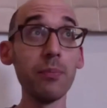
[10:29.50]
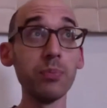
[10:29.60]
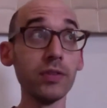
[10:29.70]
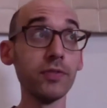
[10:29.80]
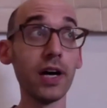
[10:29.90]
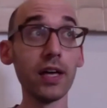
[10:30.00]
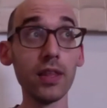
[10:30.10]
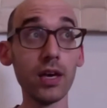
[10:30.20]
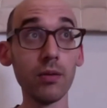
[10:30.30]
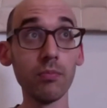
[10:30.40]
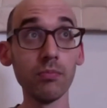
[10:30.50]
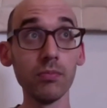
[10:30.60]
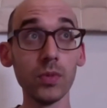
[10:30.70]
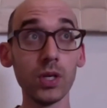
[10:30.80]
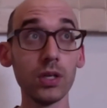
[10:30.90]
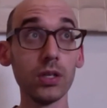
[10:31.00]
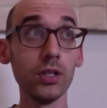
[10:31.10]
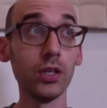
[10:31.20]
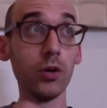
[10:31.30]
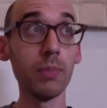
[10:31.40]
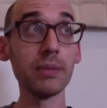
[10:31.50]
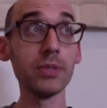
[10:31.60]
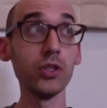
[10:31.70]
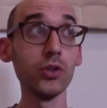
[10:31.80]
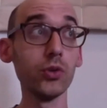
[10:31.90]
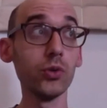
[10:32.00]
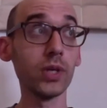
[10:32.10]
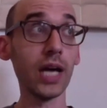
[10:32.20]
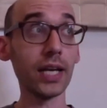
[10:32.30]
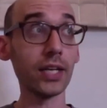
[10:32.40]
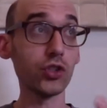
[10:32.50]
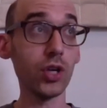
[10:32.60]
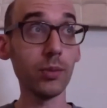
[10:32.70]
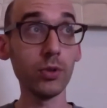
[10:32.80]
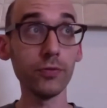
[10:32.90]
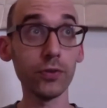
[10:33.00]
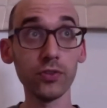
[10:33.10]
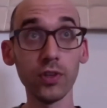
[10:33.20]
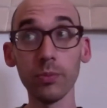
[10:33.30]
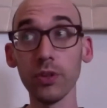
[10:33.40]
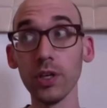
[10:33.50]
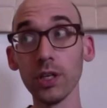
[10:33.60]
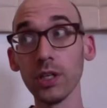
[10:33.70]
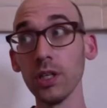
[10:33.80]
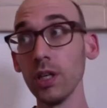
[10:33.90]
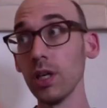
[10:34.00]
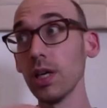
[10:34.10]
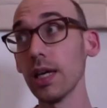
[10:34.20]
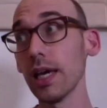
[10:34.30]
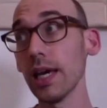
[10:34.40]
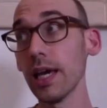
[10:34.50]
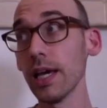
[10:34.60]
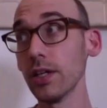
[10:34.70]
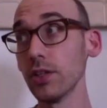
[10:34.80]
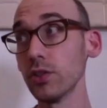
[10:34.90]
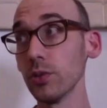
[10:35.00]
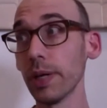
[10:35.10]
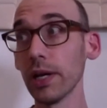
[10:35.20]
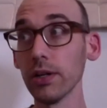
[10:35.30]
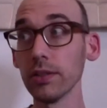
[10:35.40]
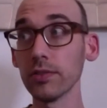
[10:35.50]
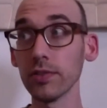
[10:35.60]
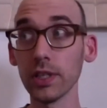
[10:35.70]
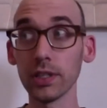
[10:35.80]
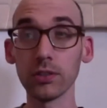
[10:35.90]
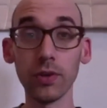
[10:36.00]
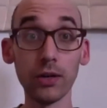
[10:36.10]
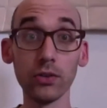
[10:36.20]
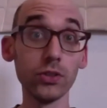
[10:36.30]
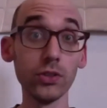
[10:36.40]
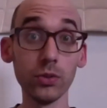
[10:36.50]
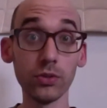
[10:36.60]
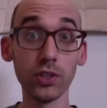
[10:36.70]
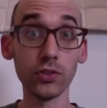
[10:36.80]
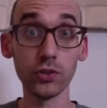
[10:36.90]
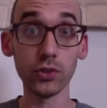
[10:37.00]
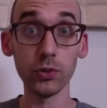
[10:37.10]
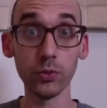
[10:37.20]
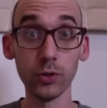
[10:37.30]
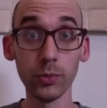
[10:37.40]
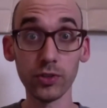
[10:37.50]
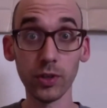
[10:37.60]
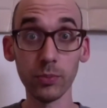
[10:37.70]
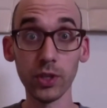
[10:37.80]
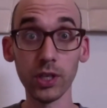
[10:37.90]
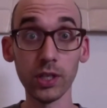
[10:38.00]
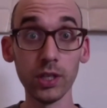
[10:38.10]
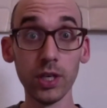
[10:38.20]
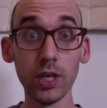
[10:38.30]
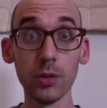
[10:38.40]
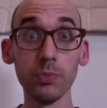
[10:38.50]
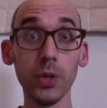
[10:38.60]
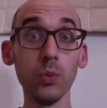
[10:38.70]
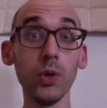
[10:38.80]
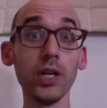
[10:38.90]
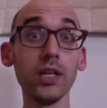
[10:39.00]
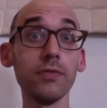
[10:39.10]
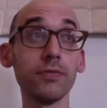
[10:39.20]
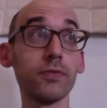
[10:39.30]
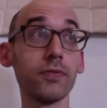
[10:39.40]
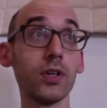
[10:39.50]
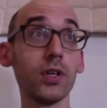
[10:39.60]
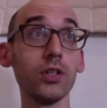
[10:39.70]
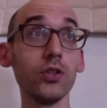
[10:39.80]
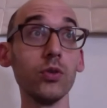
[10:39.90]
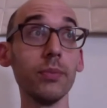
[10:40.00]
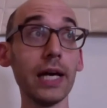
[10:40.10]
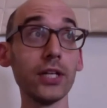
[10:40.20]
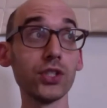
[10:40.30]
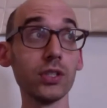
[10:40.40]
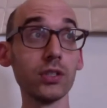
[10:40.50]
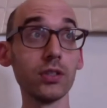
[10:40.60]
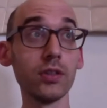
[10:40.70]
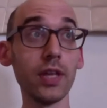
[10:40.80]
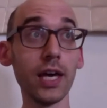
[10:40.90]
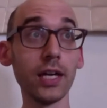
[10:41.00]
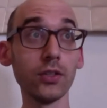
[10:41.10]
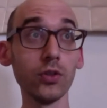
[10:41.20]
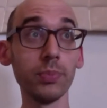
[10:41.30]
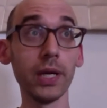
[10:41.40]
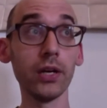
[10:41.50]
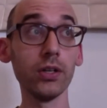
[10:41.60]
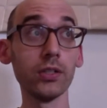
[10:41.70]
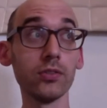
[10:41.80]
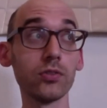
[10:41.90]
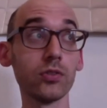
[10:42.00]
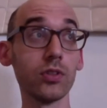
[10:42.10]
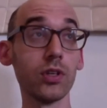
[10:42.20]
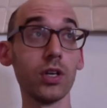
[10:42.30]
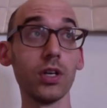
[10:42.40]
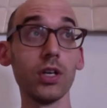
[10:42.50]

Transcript: amplify them. You know, maybe you got in trouble for something and your parents like grounded you or sent you to your room or something. But what if you imagined that your parents,